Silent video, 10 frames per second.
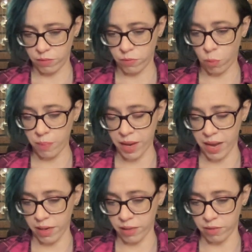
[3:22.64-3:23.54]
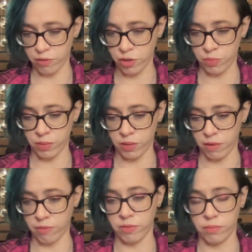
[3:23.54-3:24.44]
4-pack of
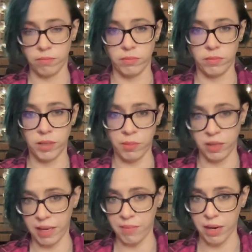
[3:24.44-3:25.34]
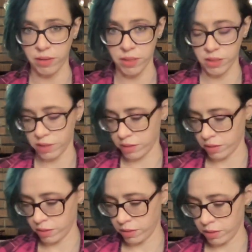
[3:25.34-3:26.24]
AA batteries.
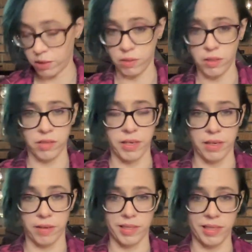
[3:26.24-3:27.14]
So this right here is an